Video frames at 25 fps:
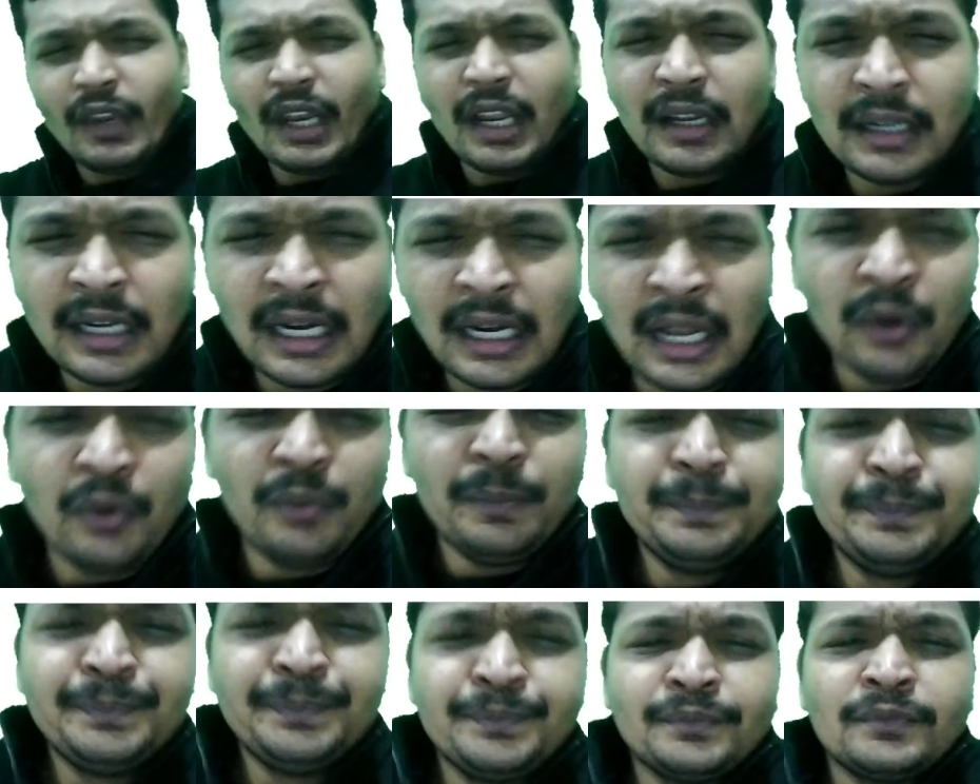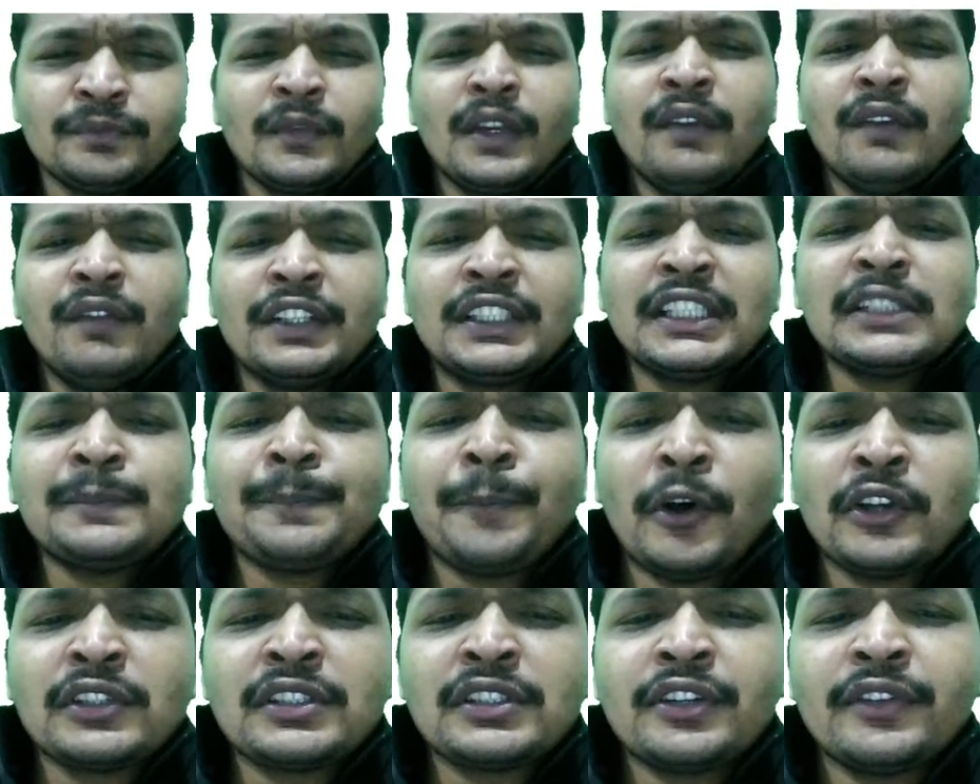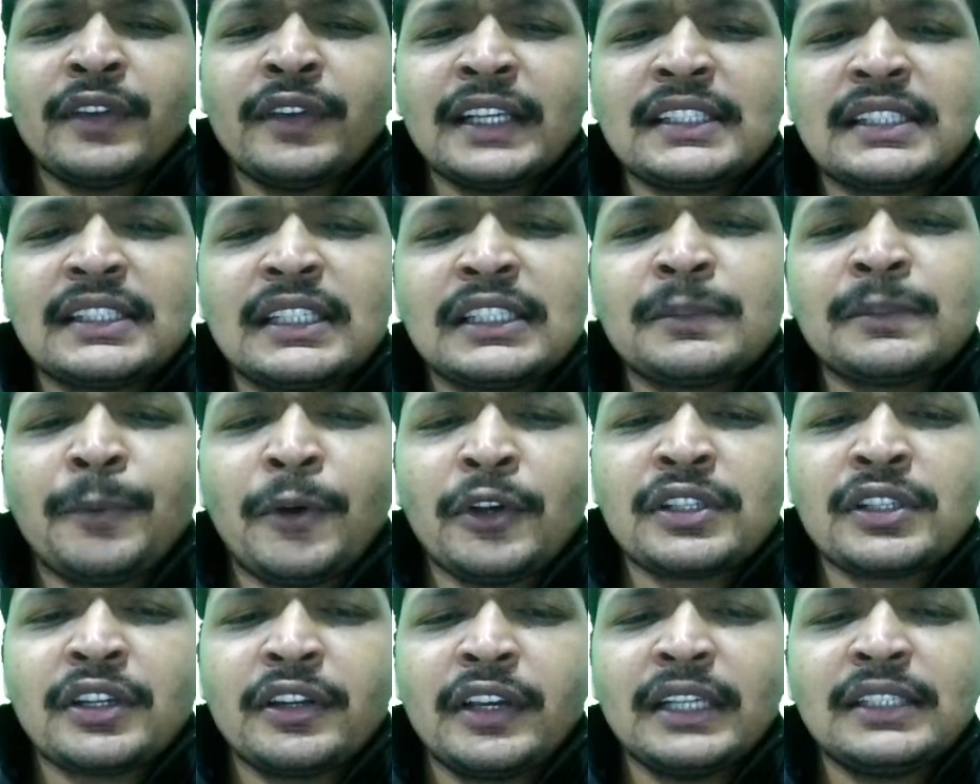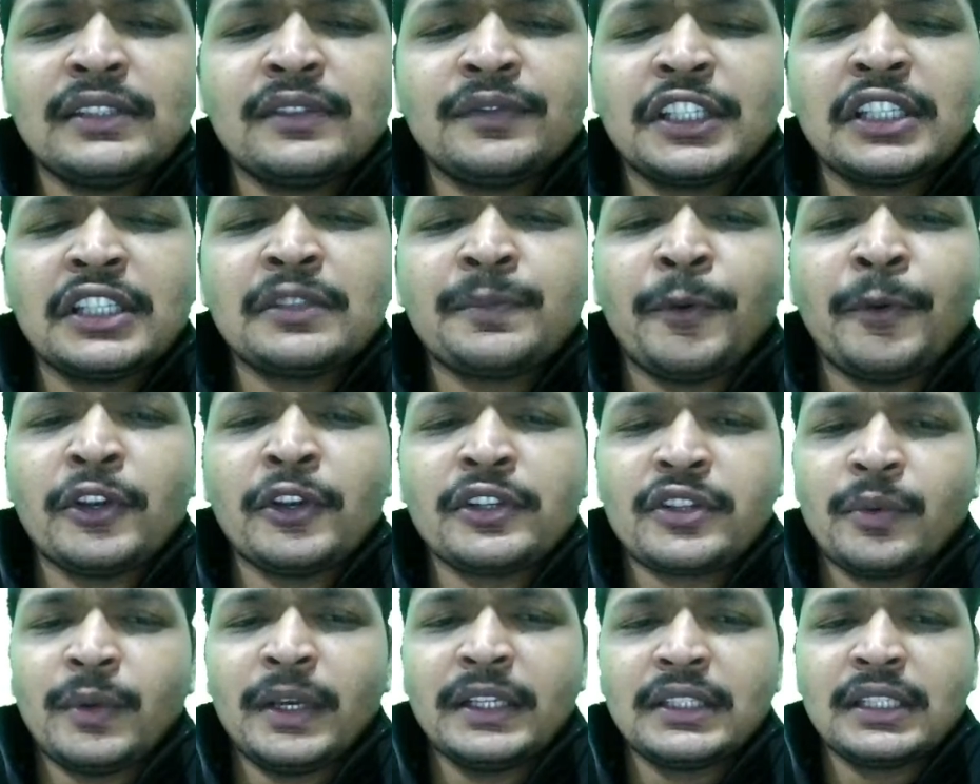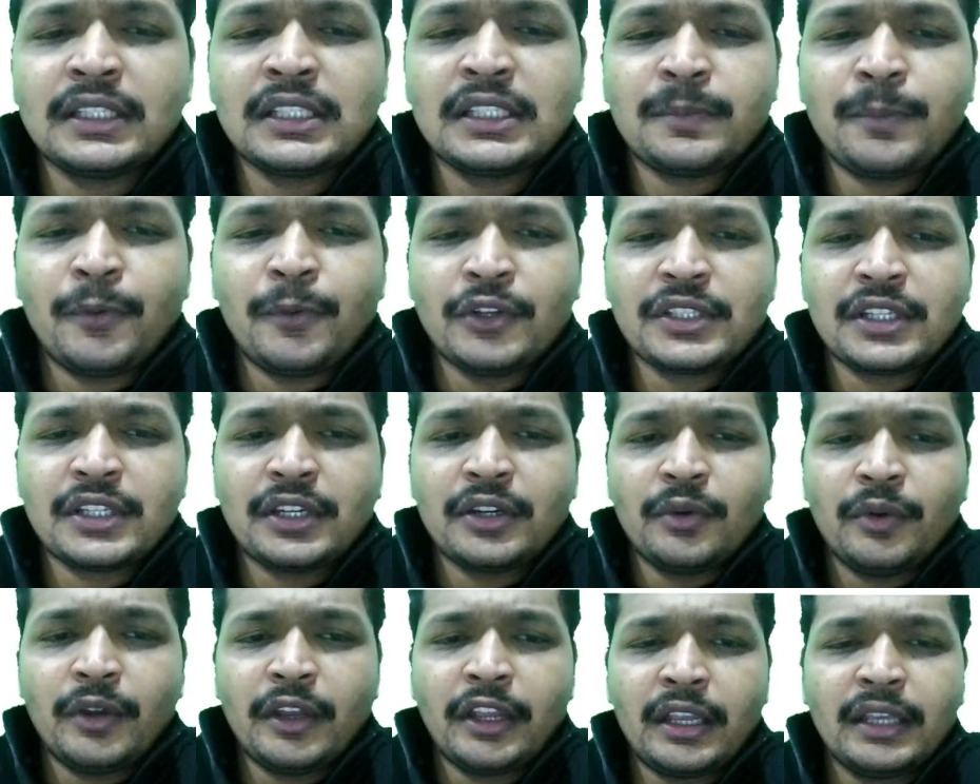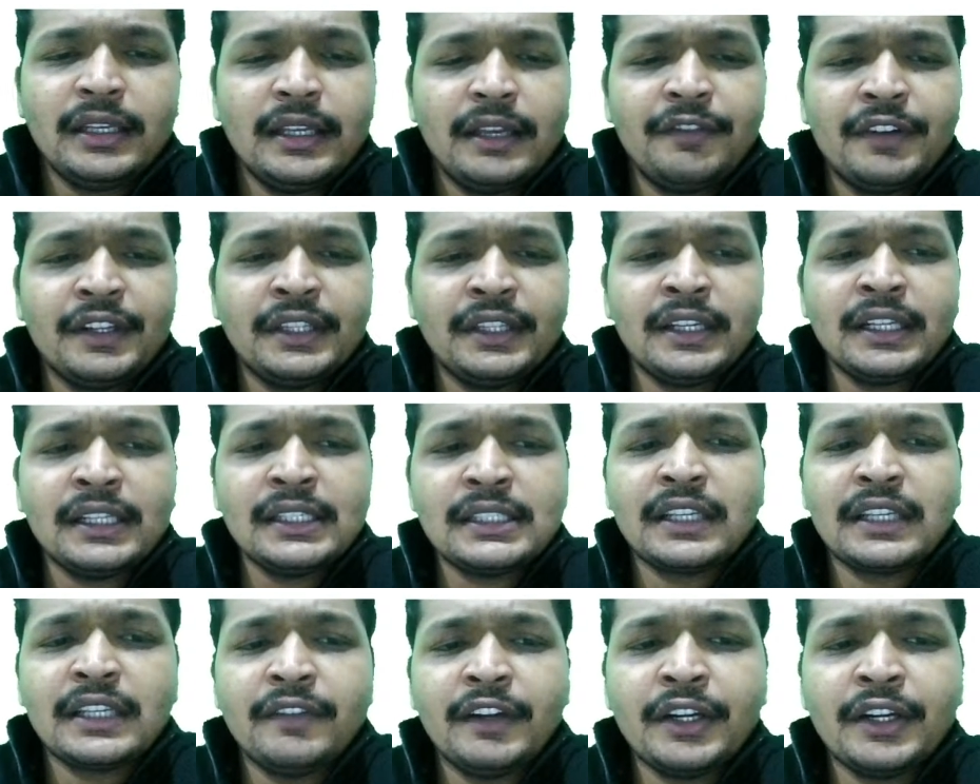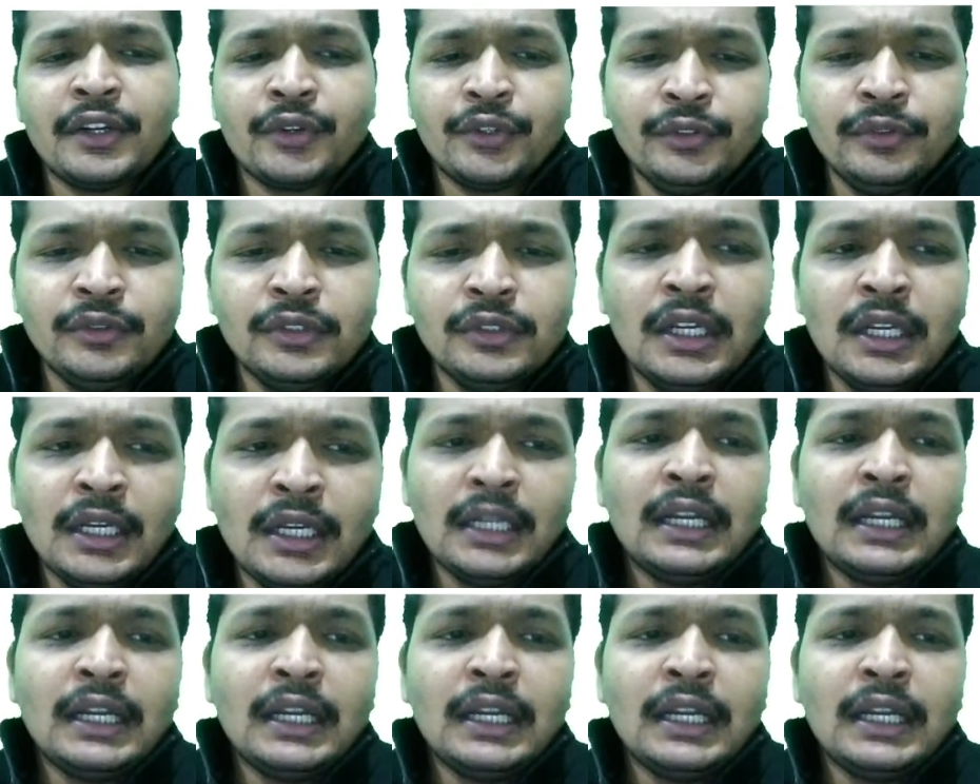Now, which is positive x, this is positive x, which is positive y, this is positive. Okay, everything is given to you.